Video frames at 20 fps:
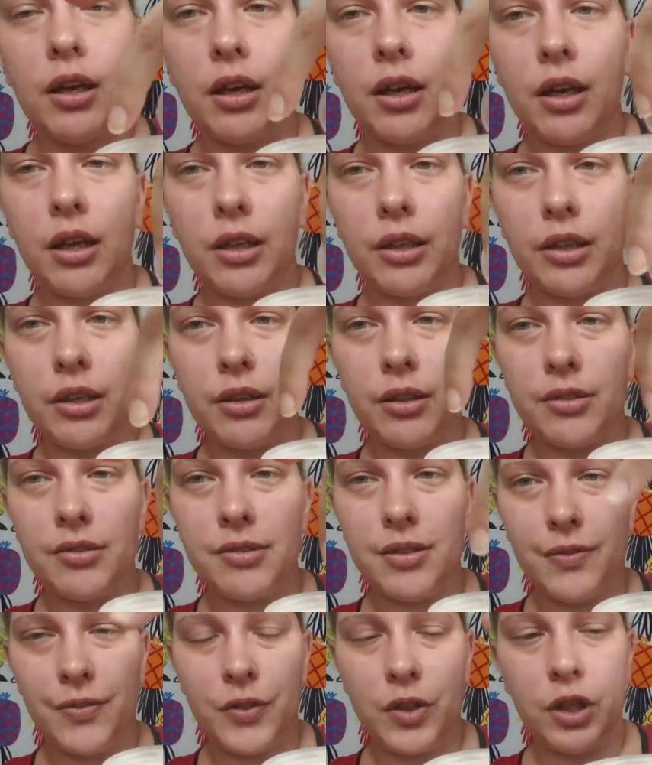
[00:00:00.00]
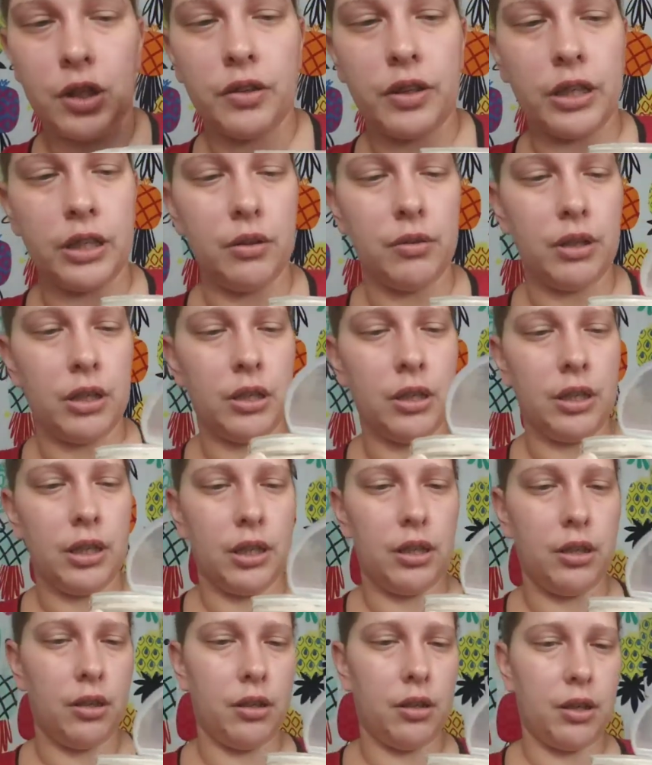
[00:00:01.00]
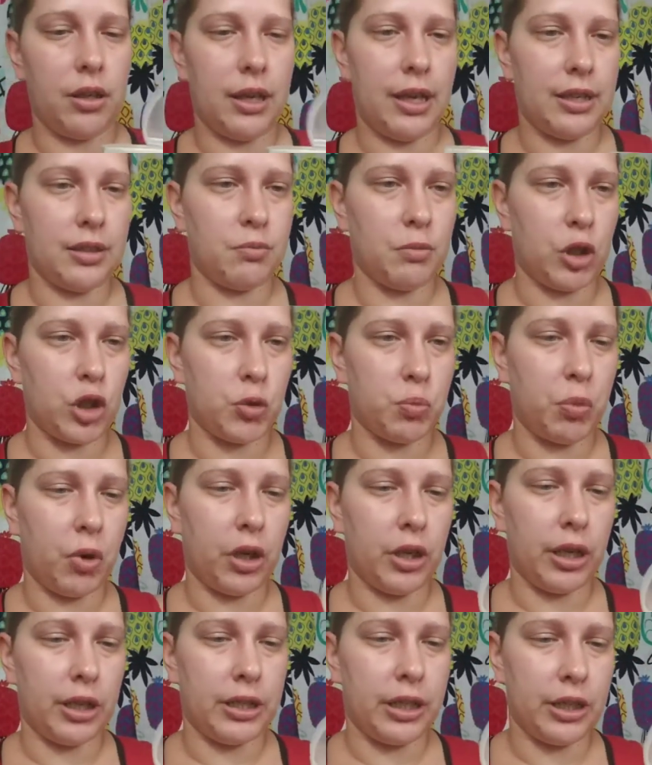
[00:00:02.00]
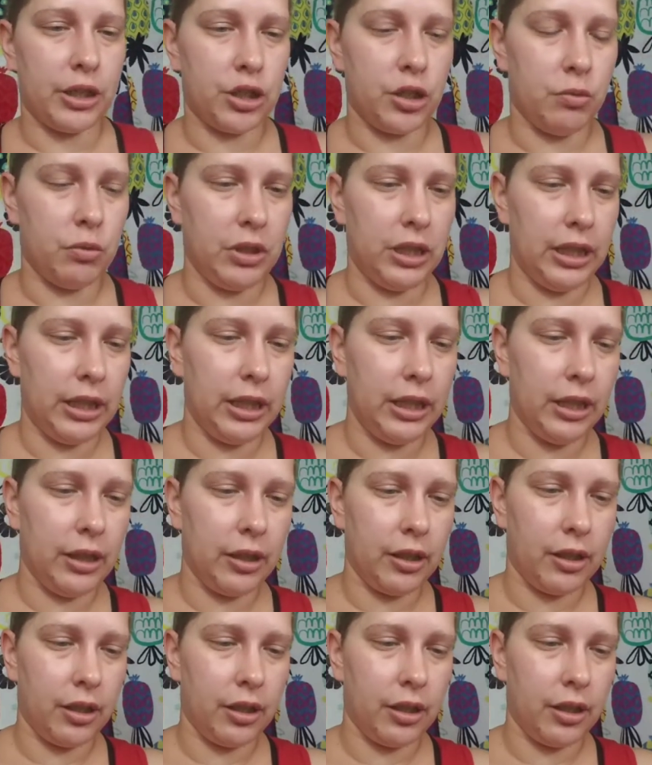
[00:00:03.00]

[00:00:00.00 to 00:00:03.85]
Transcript: a little sifter that you can get as much product as you need.